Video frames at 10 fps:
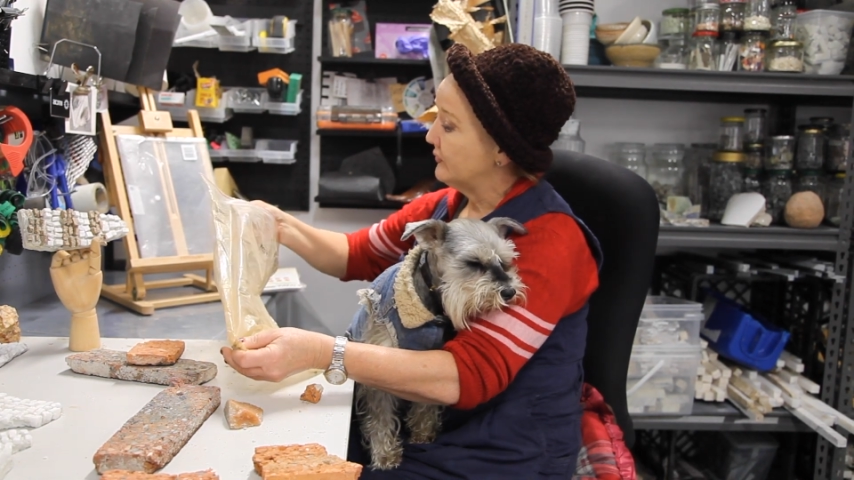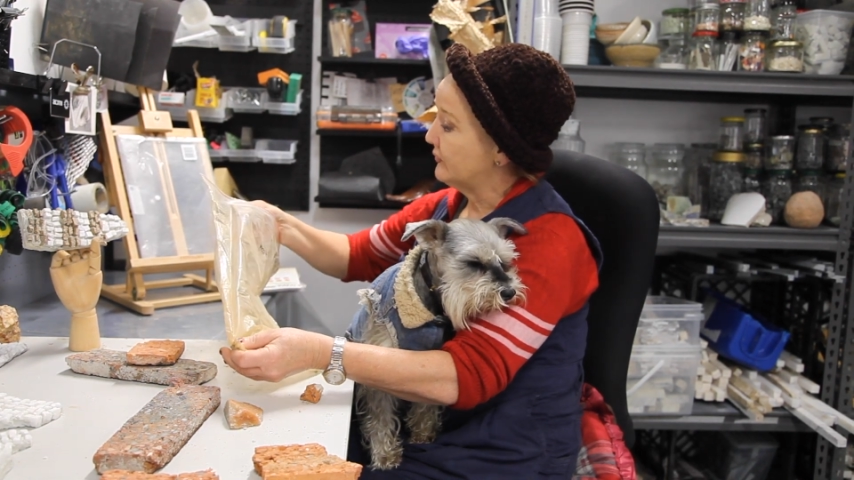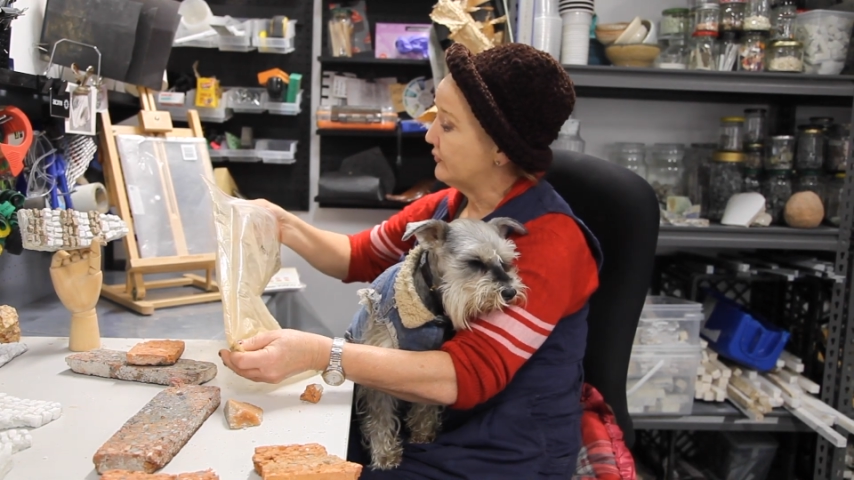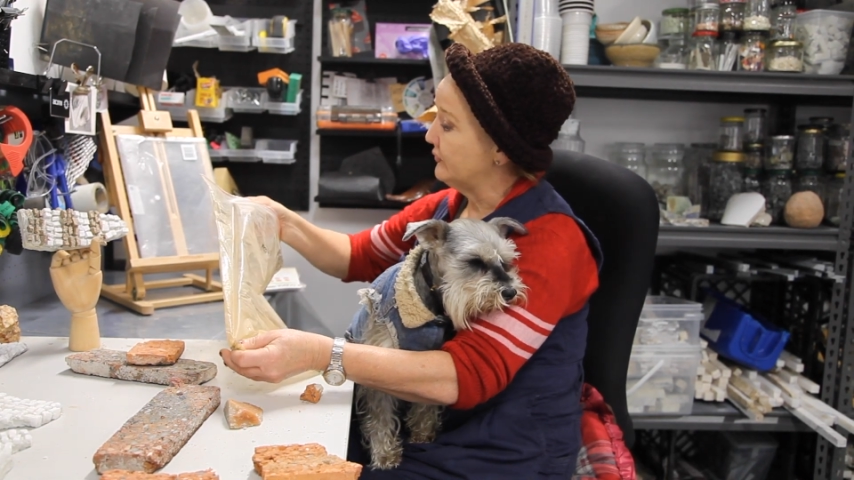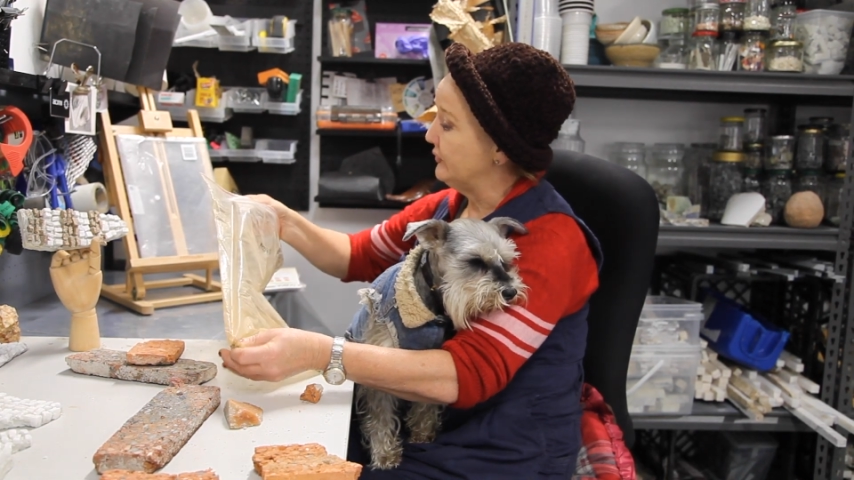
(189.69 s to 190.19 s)

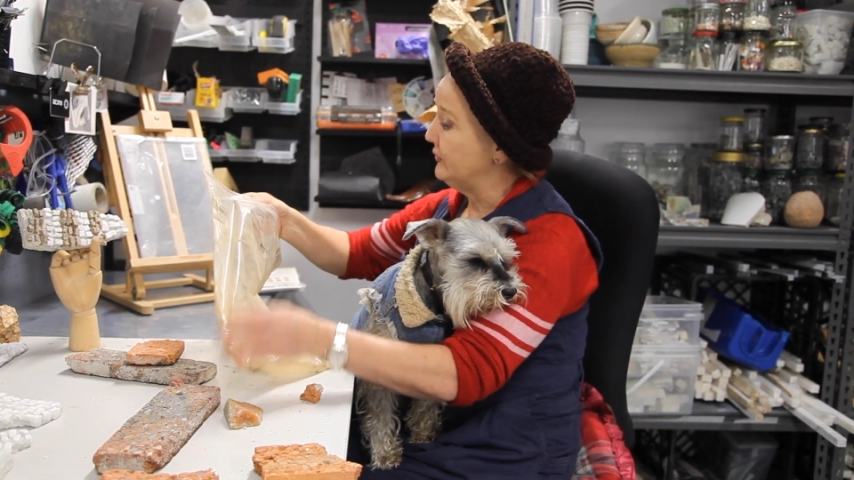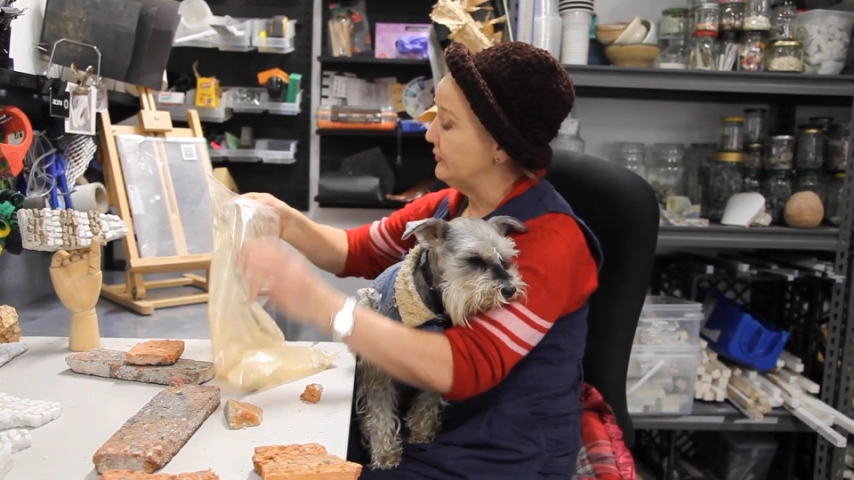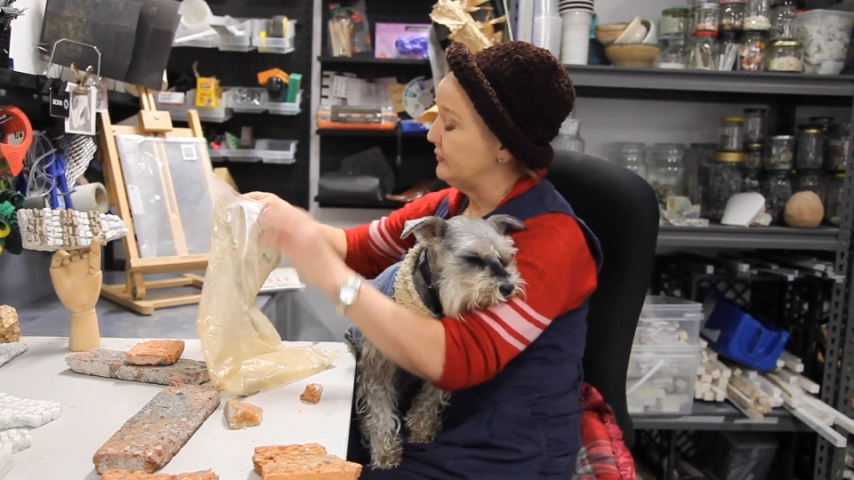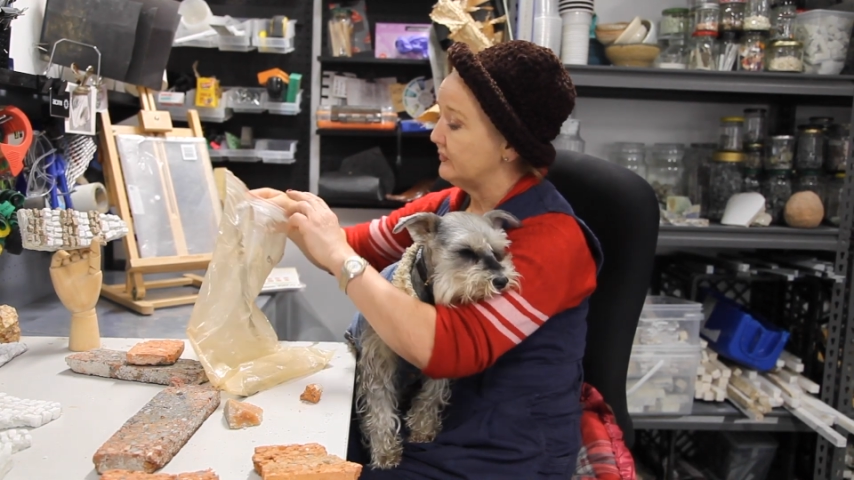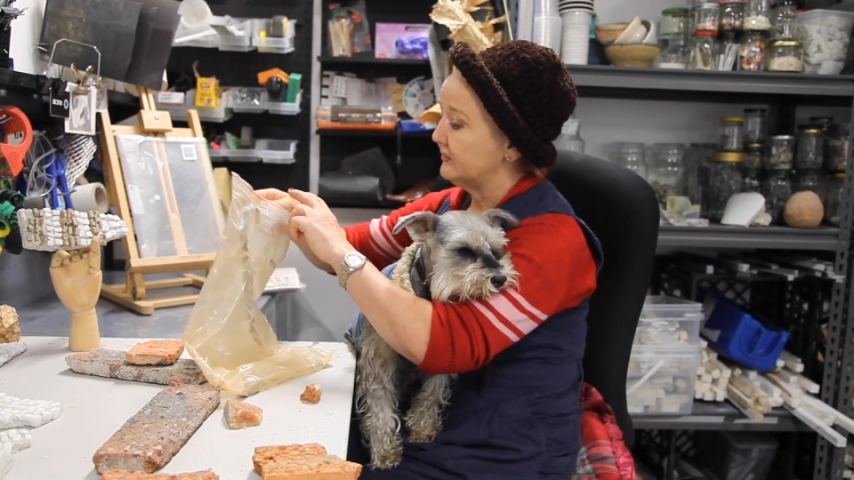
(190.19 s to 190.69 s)

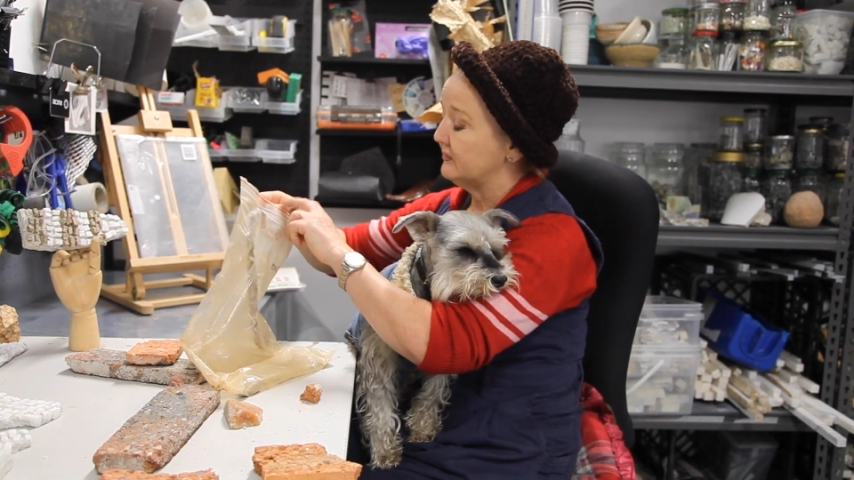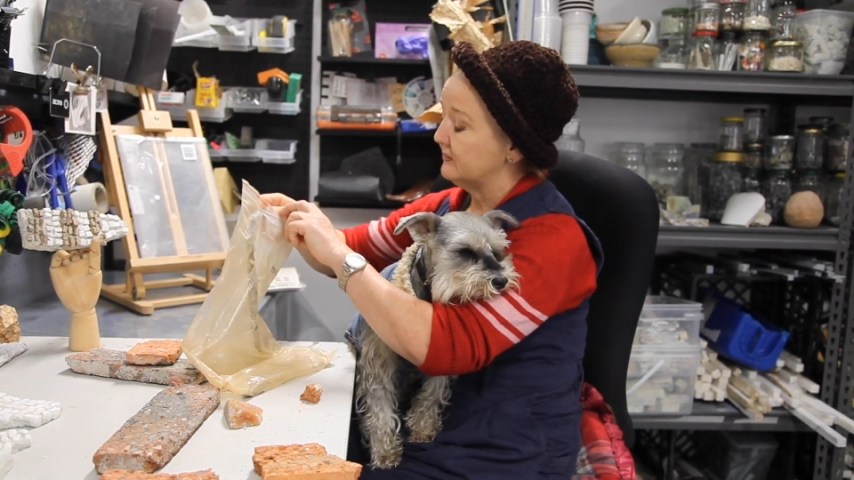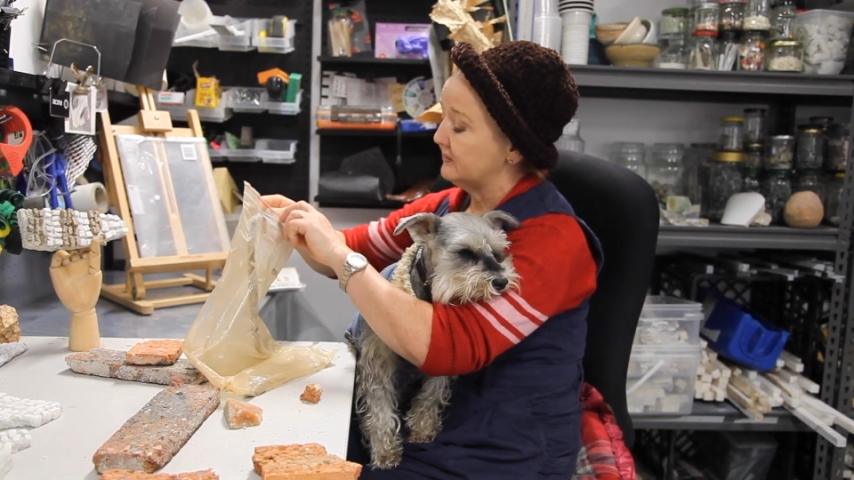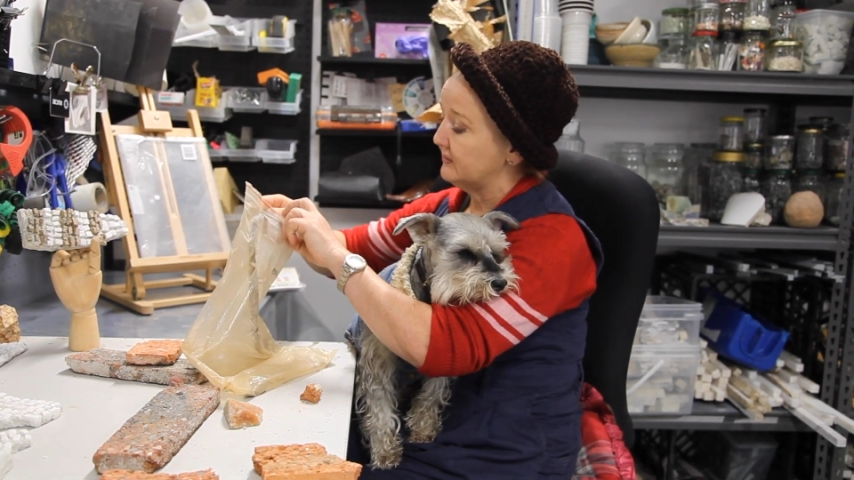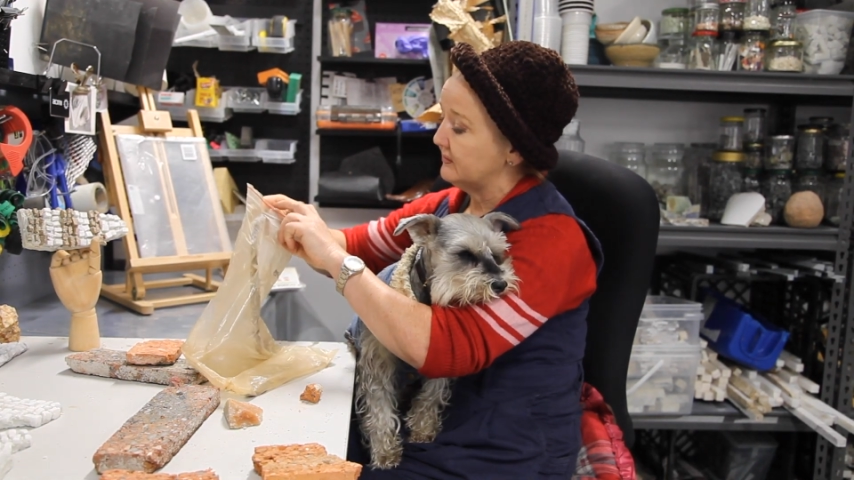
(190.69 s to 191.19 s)
through
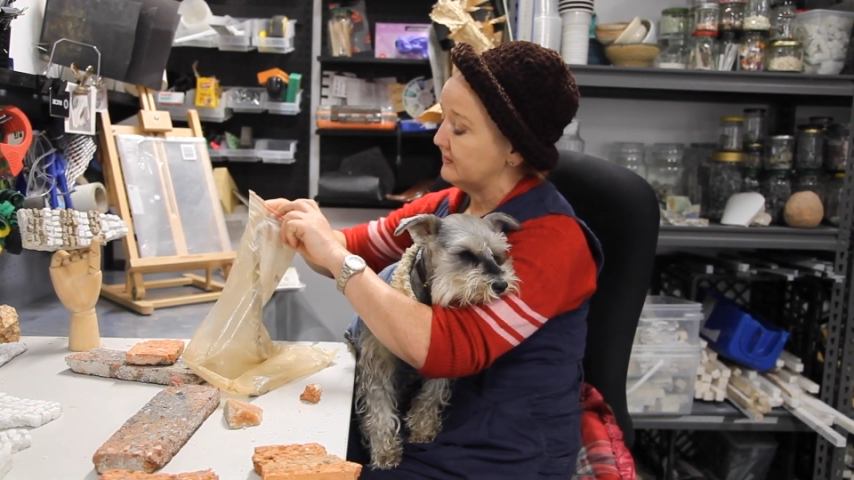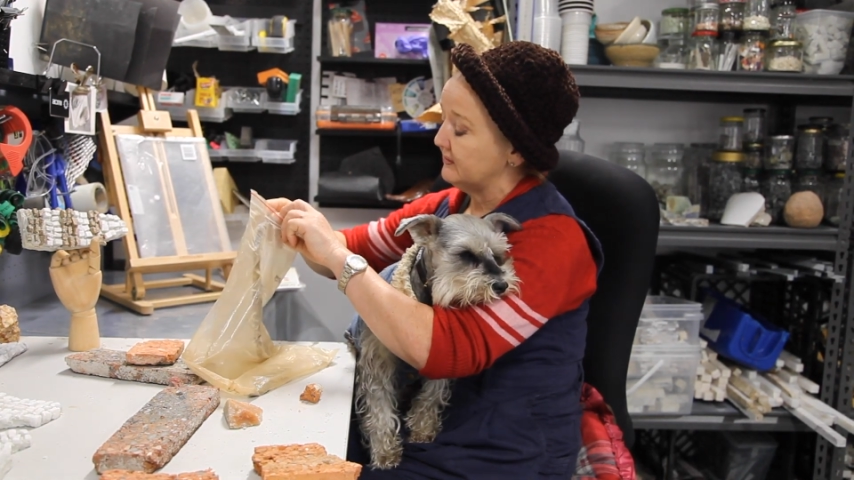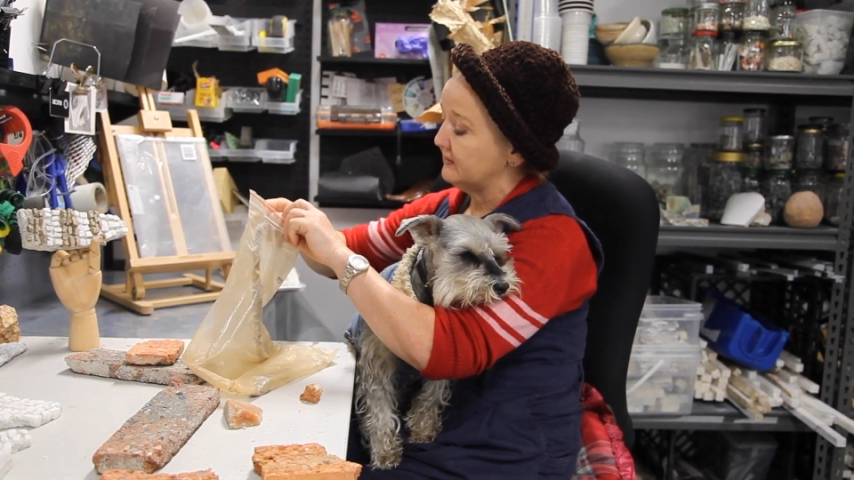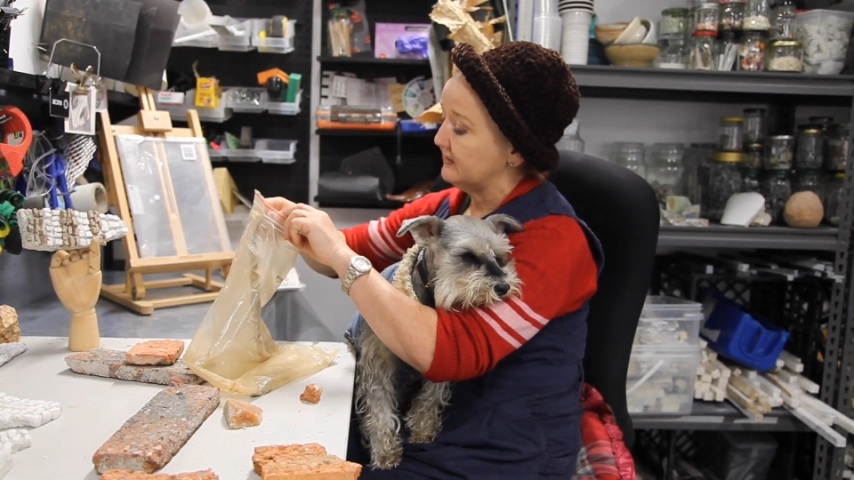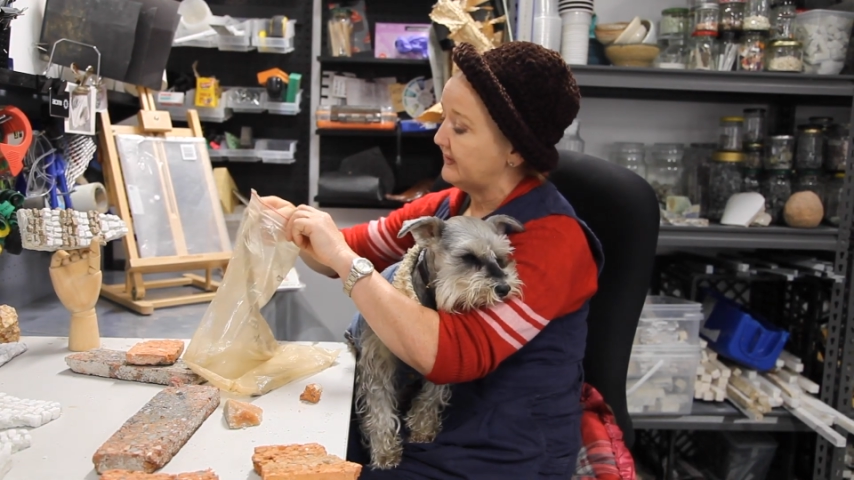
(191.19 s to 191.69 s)

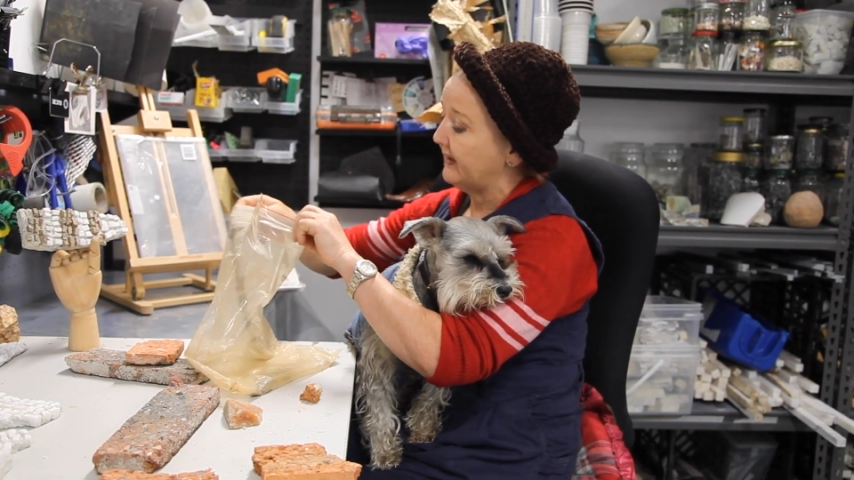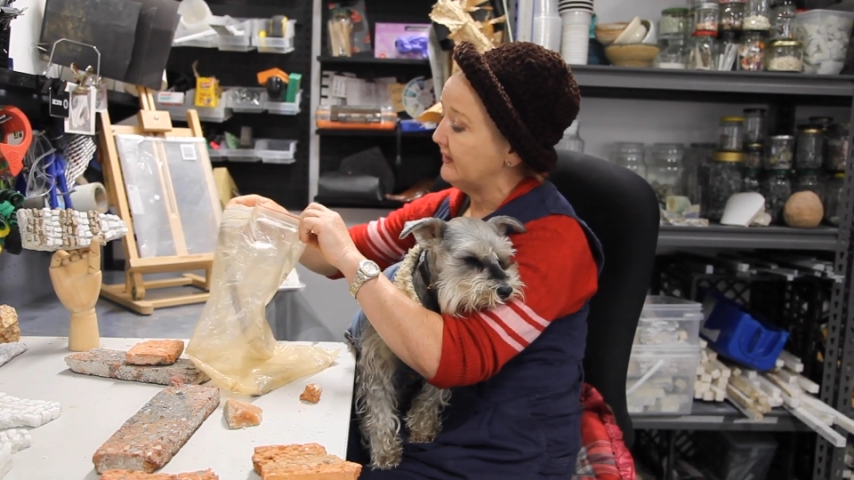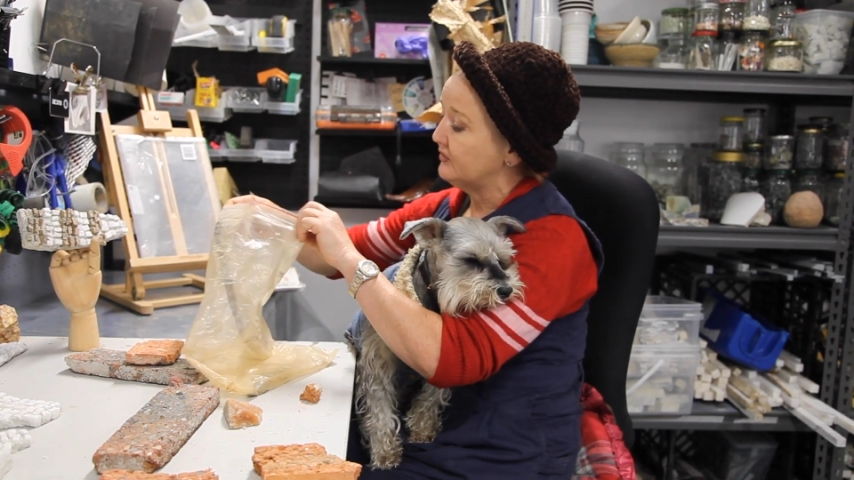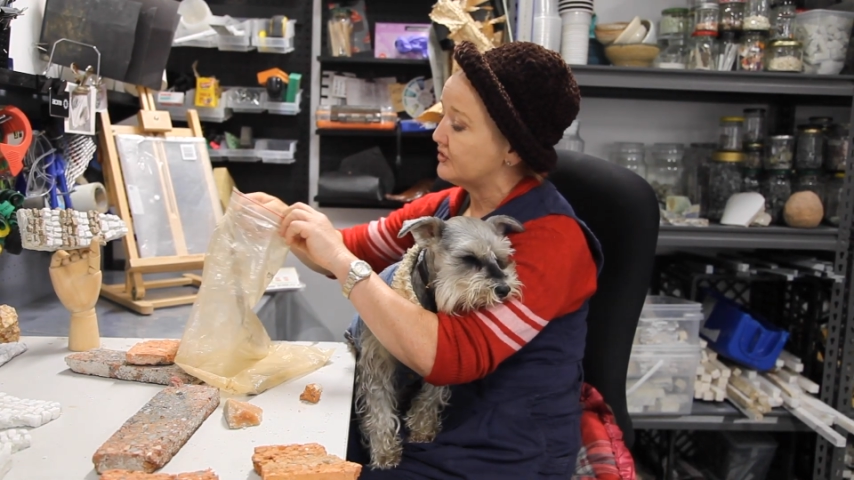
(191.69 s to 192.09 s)
getting